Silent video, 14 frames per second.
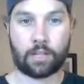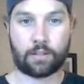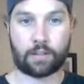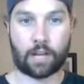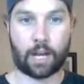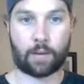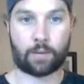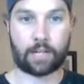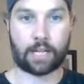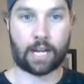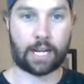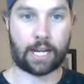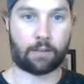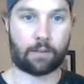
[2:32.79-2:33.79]
So I would have
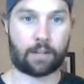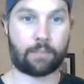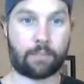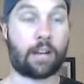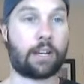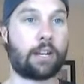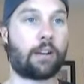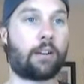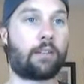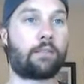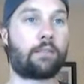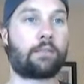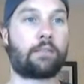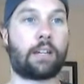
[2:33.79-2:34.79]
got out right about here
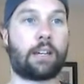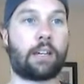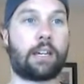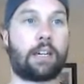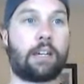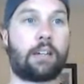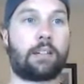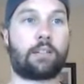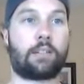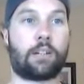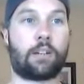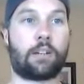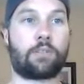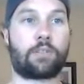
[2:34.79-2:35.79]
and,
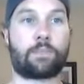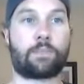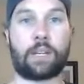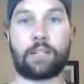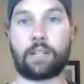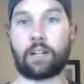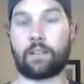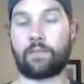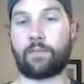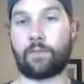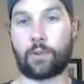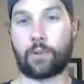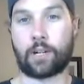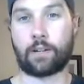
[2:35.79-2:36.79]
just been done
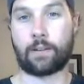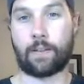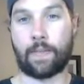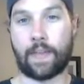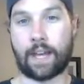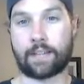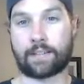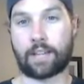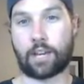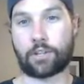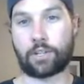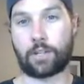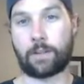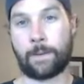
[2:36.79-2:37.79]
for that
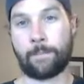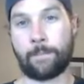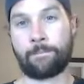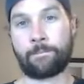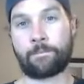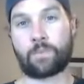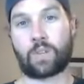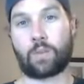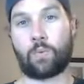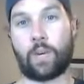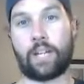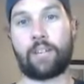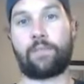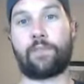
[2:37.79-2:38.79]
session.
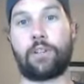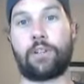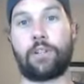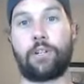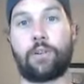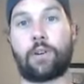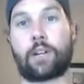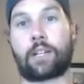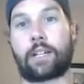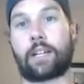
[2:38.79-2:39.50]
Waited for the New York.